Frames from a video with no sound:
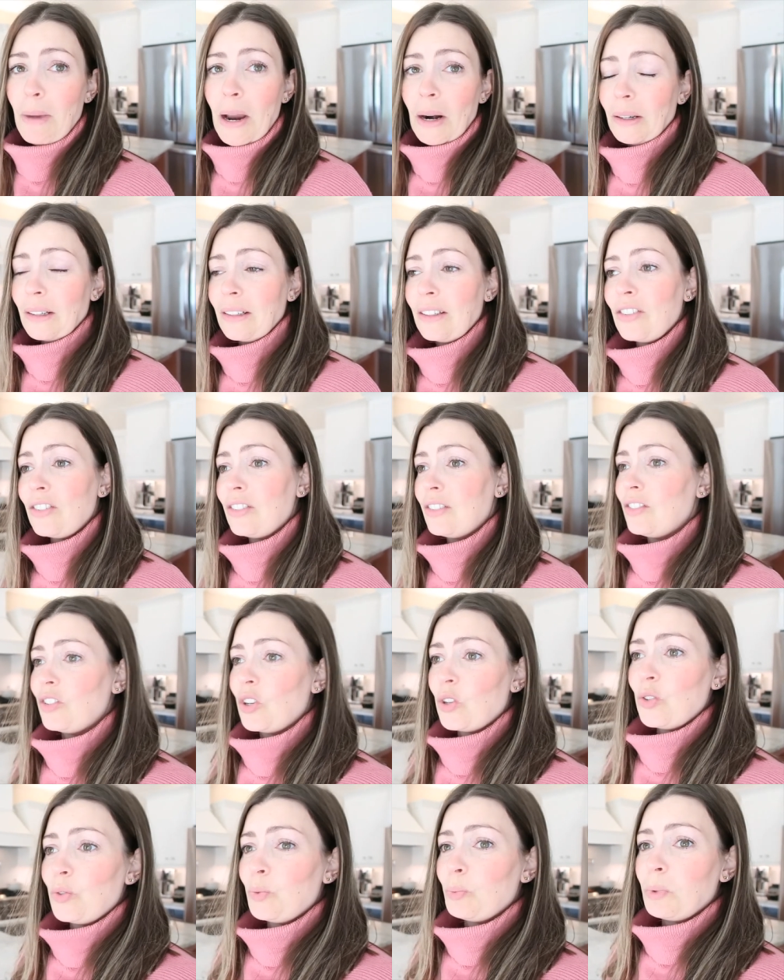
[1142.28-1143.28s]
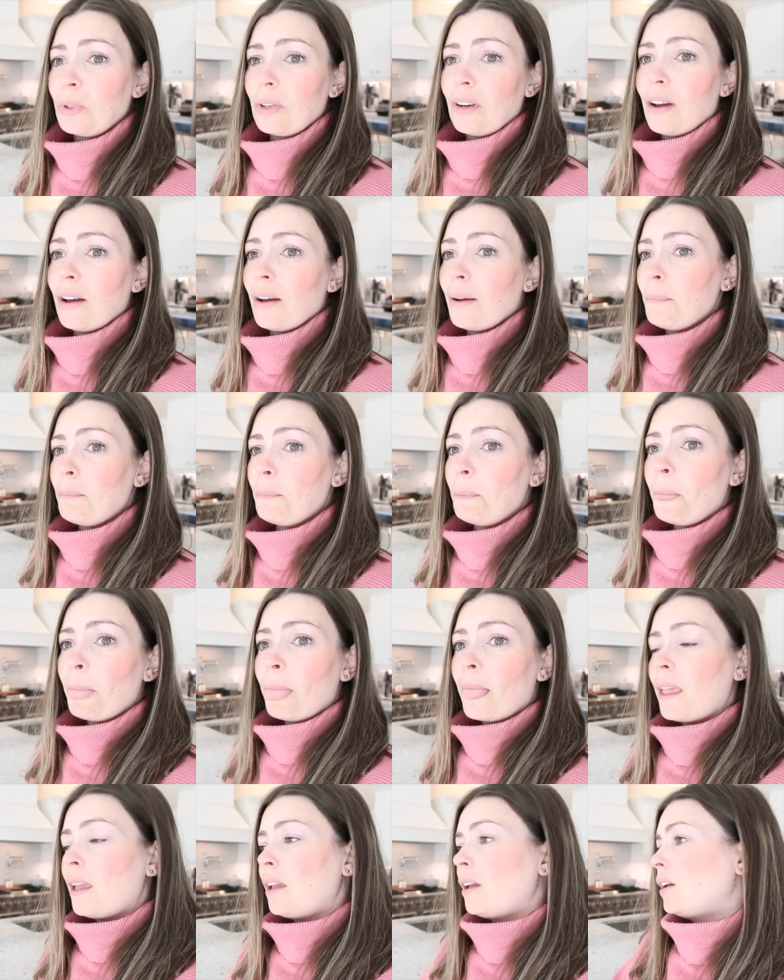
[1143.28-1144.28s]
parents just
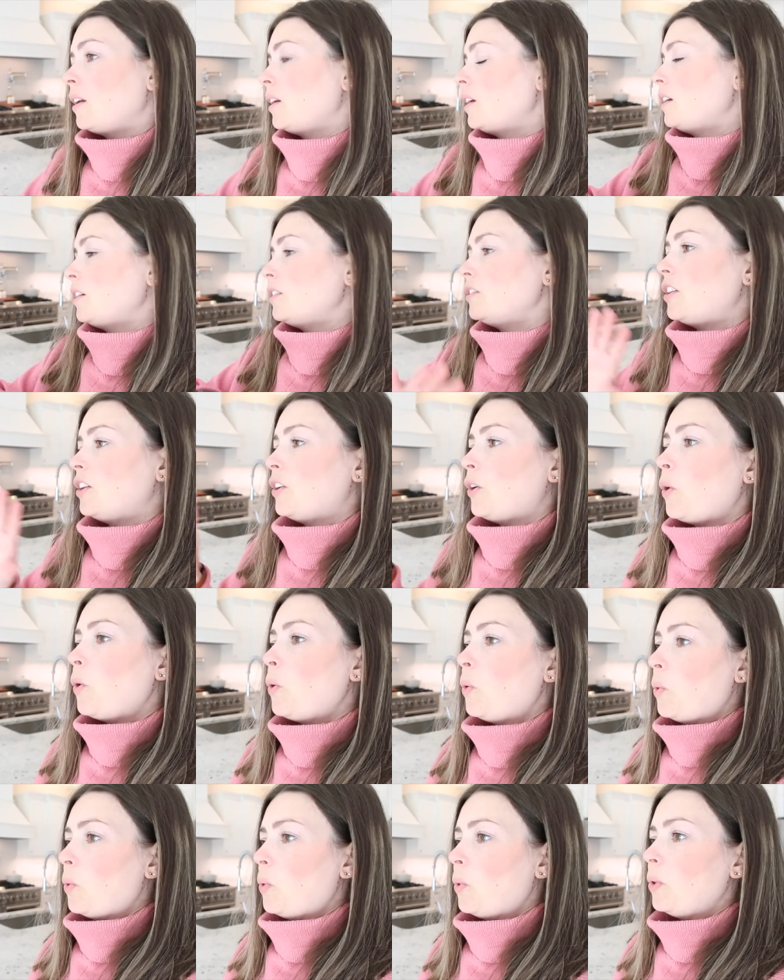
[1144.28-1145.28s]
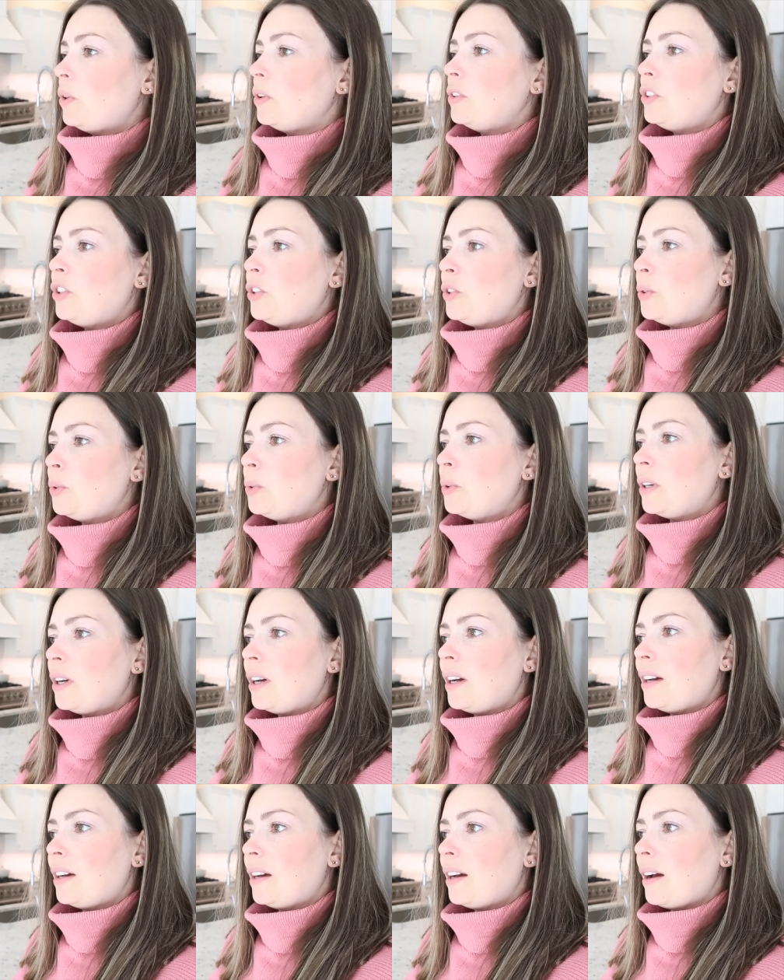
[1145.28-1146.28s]
did a whole new
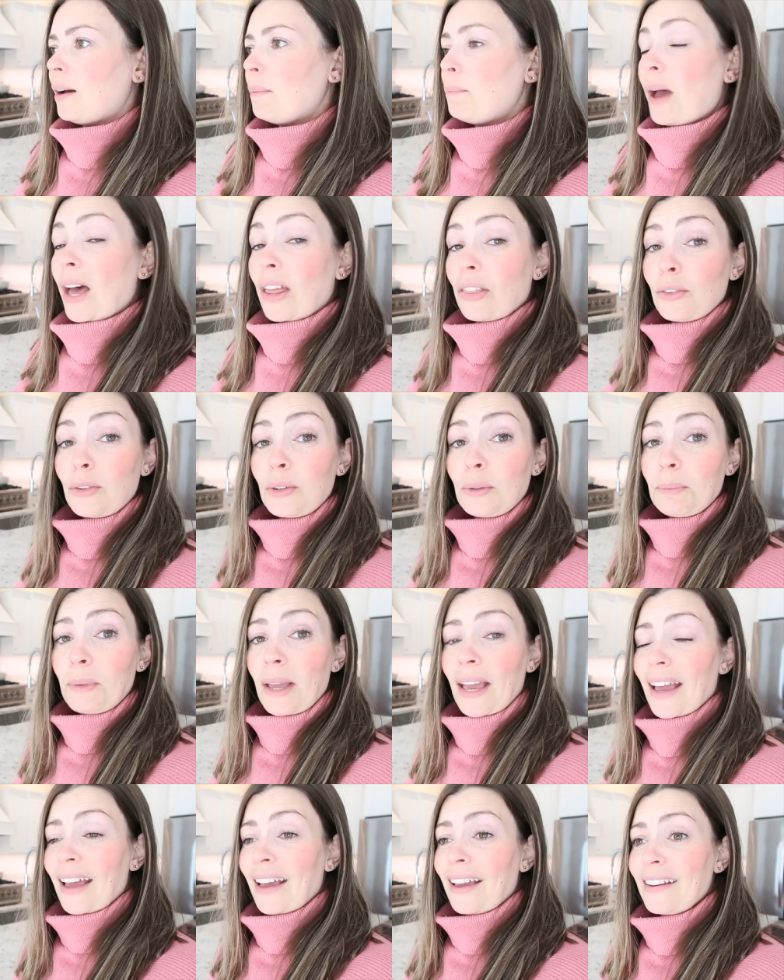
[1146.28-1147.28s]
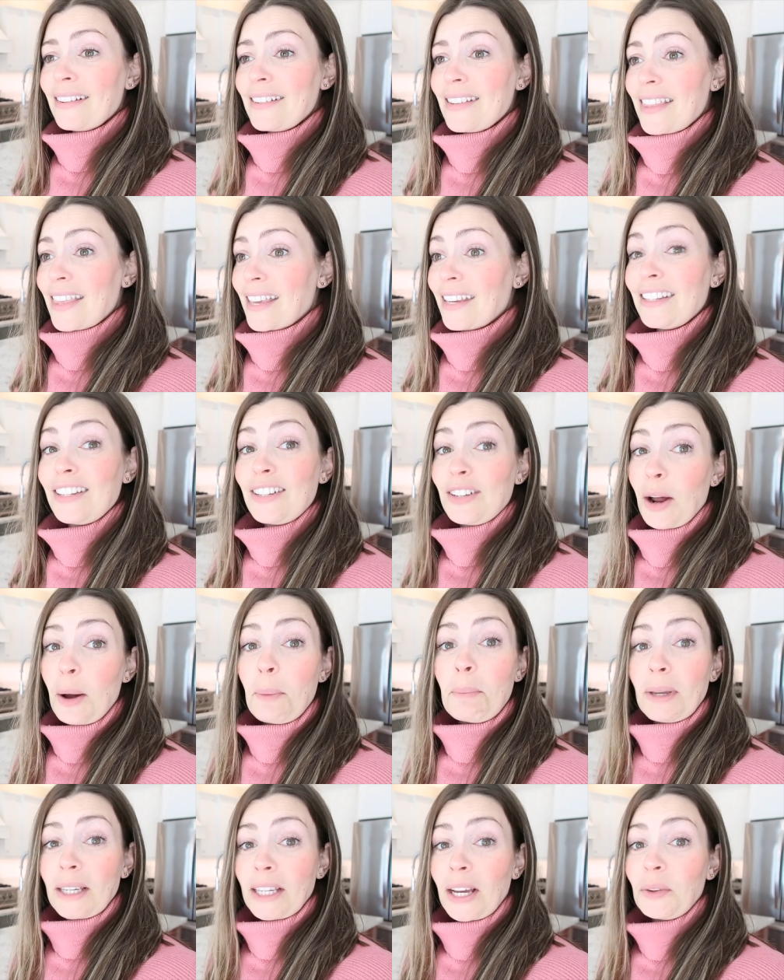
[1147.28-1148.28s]
bathroom, and they did
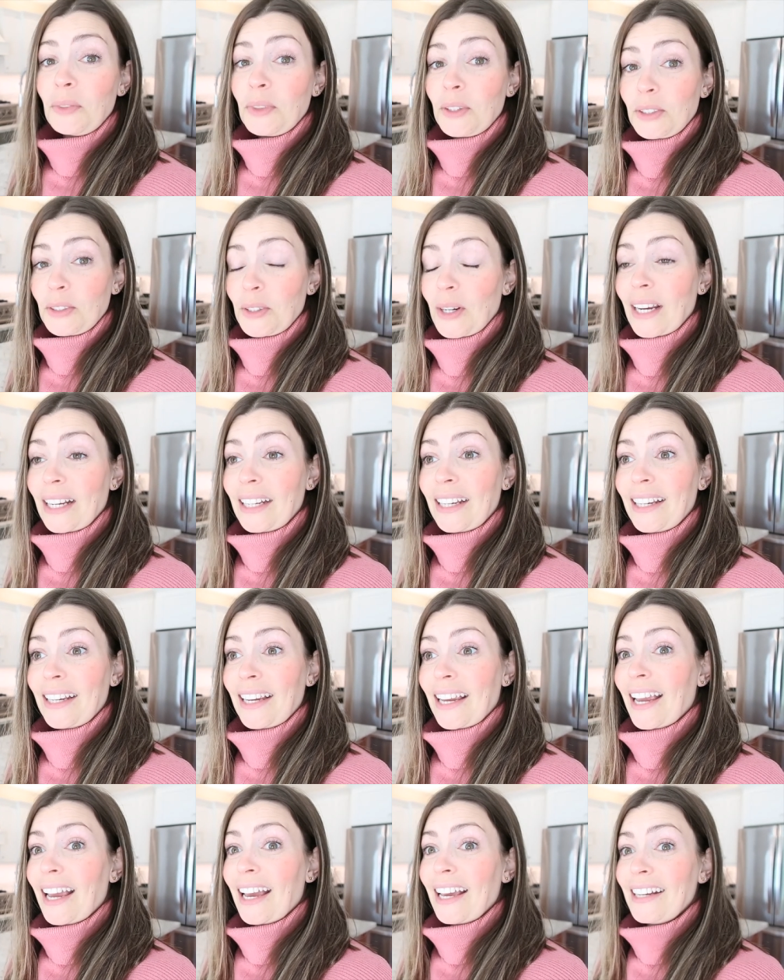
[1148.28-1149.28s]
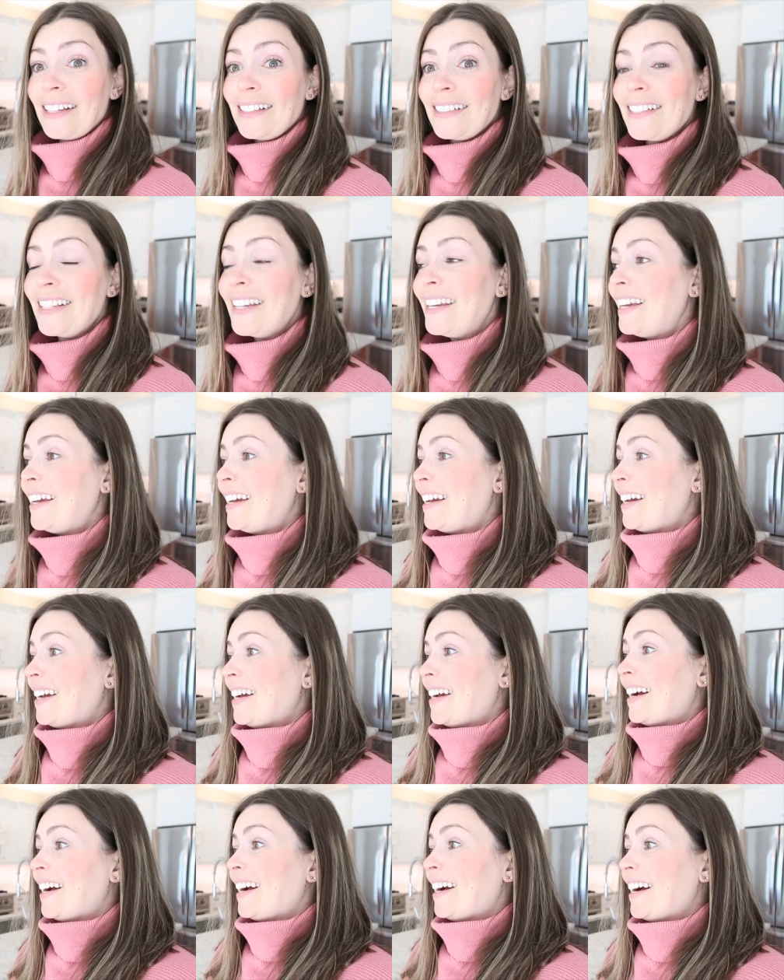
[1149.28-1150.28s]
not pick out their granite, and
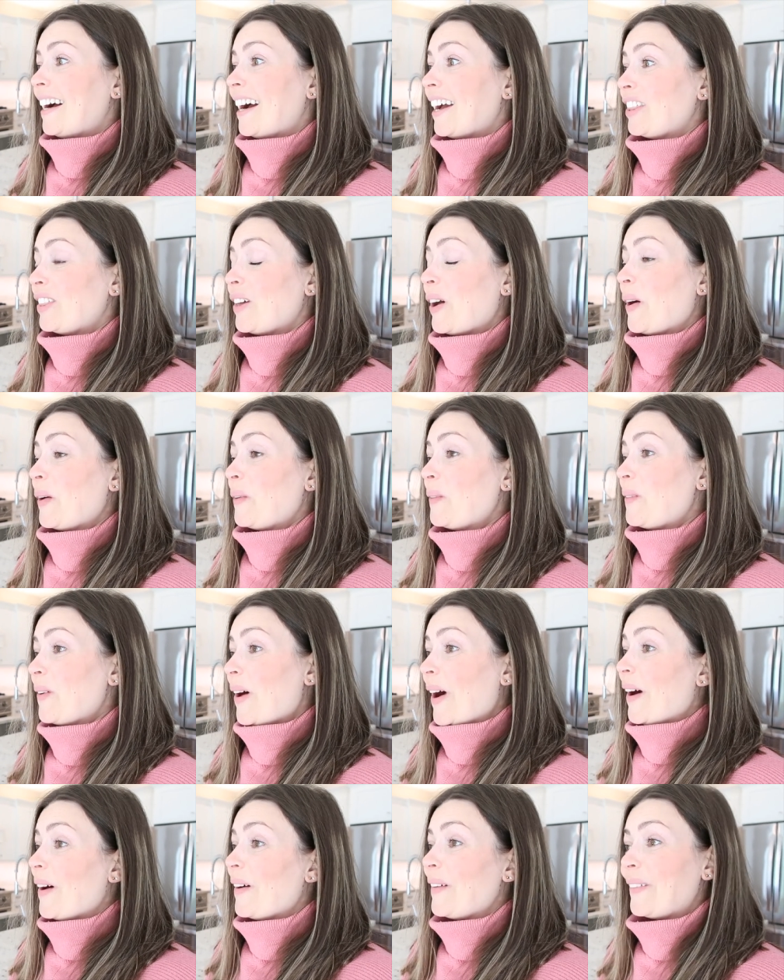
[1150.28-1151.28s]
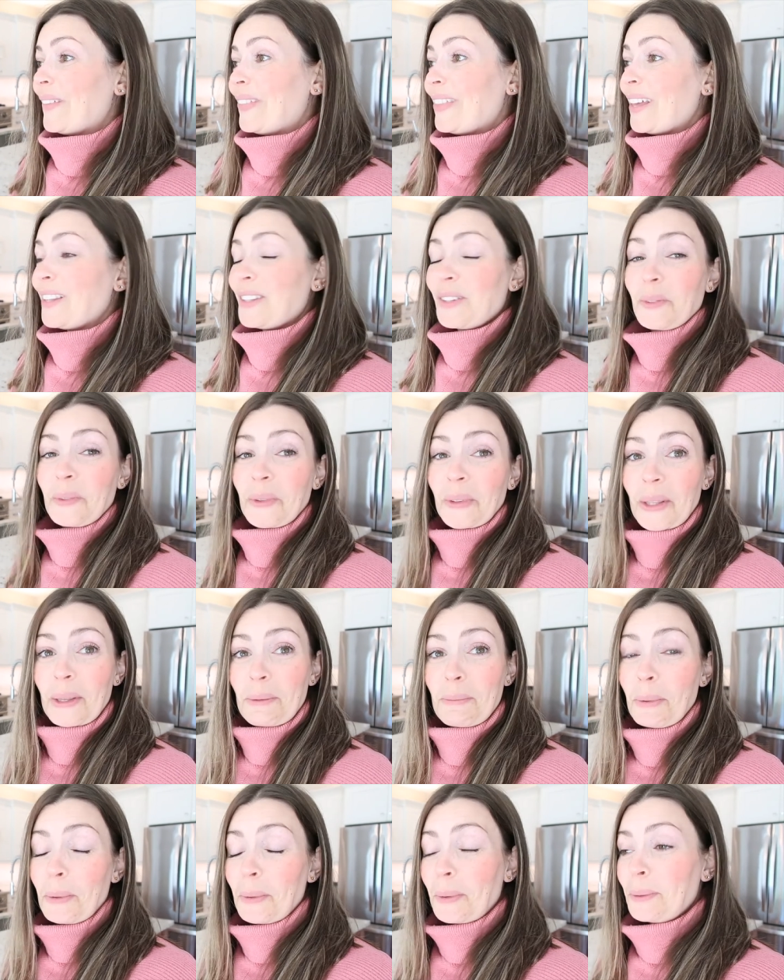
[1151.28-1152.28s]
I thought, wow, that's really
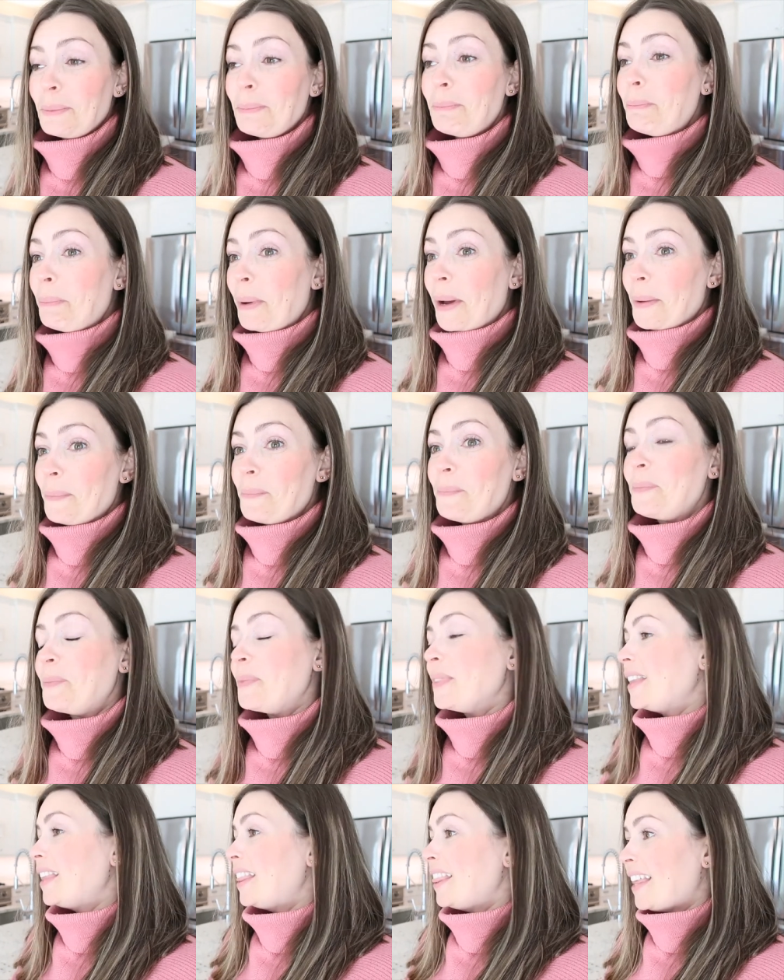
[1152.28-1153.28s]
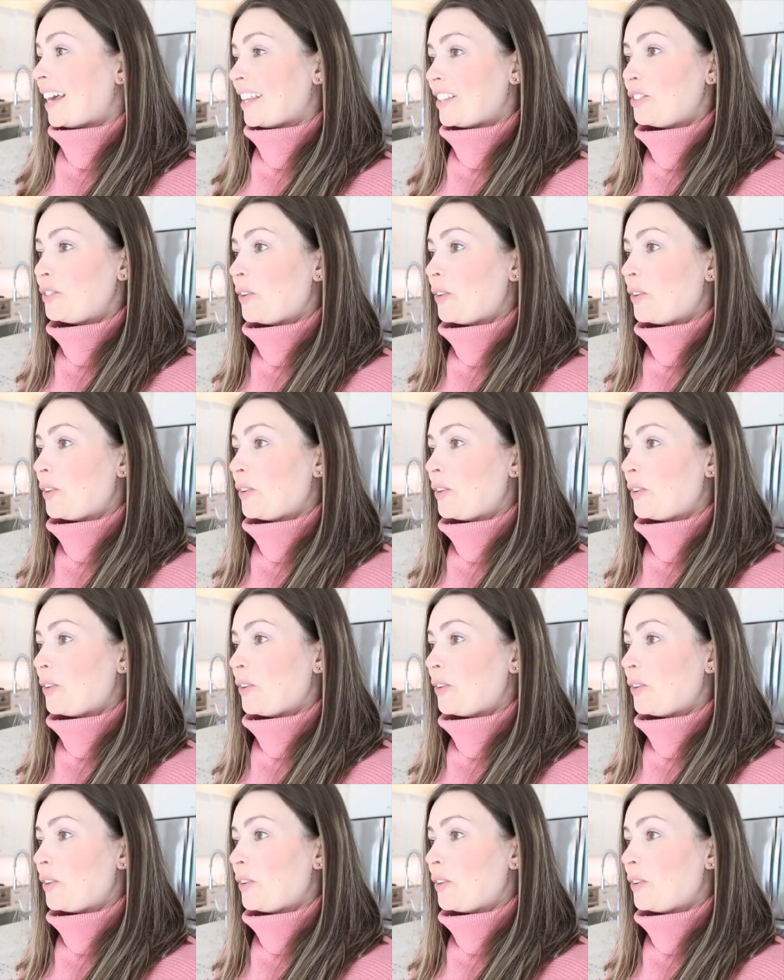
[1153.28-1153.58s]
bold, but that's